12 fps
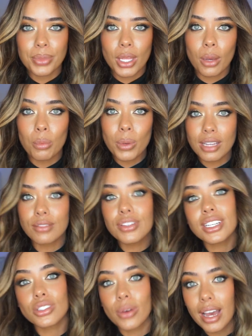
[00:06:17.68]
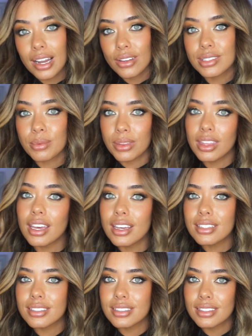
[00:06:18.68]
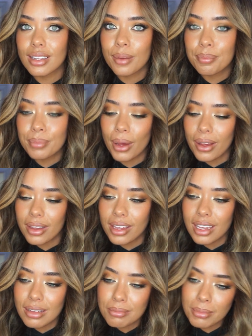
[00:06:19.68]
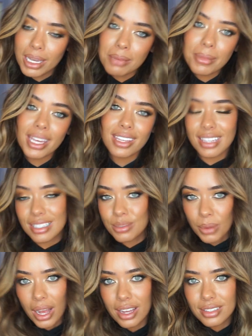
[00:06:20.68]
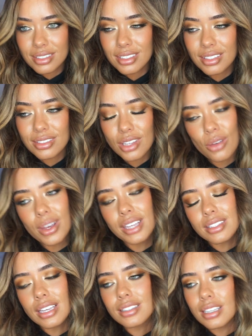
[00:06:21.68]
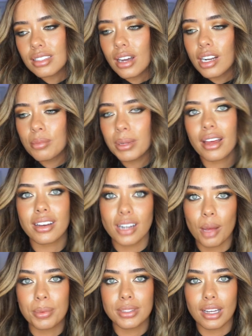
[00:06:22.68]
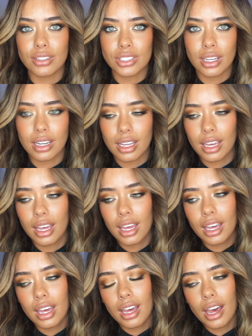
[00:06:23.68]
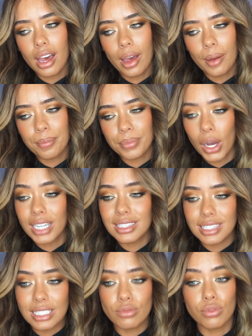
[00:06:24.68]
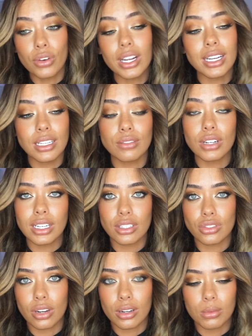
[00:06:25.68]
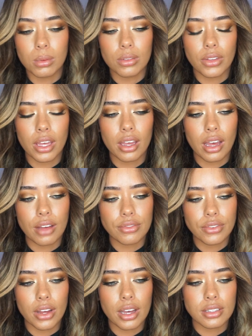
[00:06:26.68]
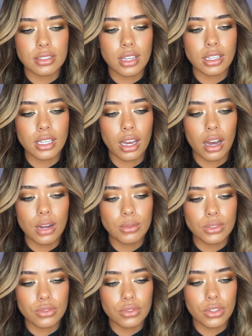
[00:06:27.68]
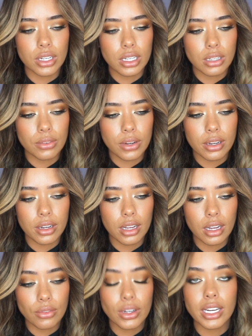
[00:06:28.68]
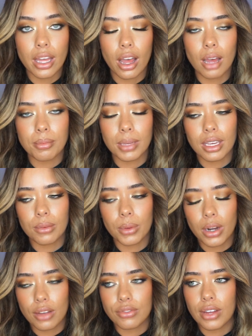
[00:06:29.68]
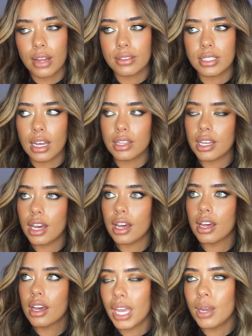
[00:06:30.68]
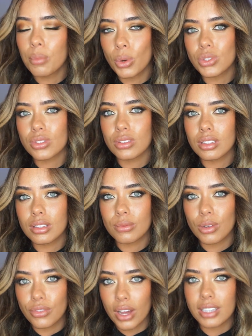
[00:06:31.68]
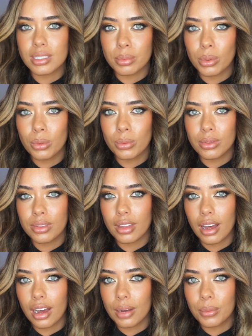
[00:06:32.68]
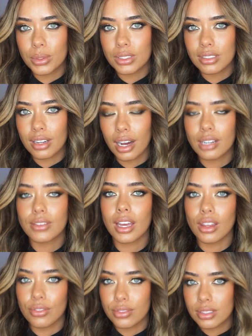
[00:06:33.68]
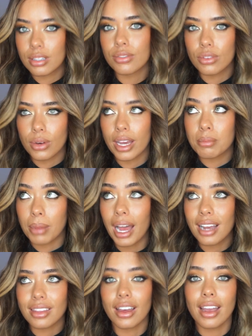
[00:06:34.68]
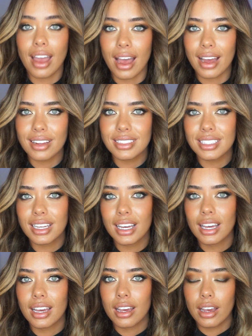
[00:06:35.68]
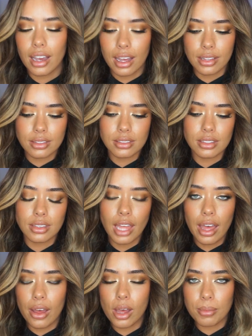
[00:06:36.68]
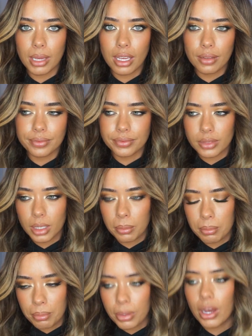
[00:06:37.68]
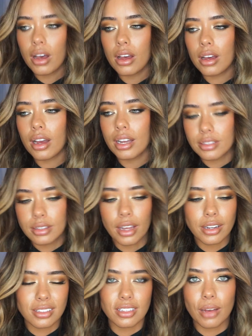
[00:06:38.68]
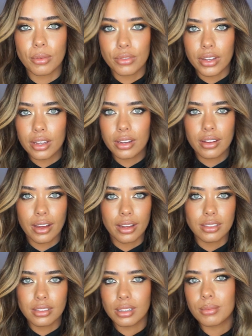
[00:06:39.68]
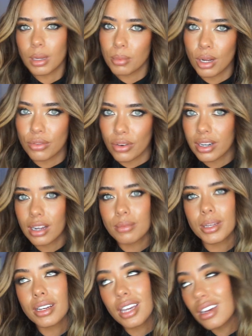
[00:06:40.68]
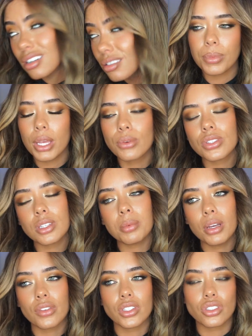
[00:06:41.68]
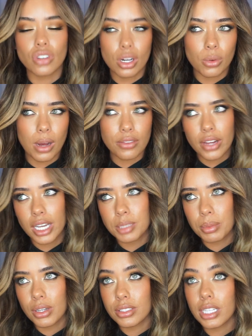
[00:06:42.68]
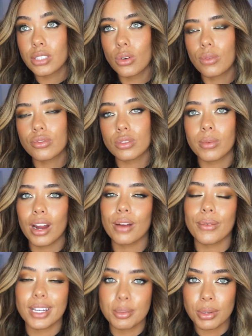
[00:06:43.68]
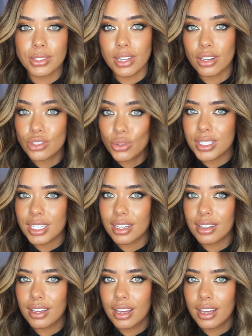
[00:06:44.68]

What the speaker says: we can fix your hair loss with this, but it may make this worse. So it's kind of been like an up and down journey. I did really struggle with it at first. Like, I was it really hurt me when I found out that it wasn't reversible, that I wouldn't kind of get the forehead back that I had, and that hurt me. But I like dealt with it, and I'm over it now. Like, it was just a bit of a struggle at first, because I'd gone from wearing wigs because I enjoyed it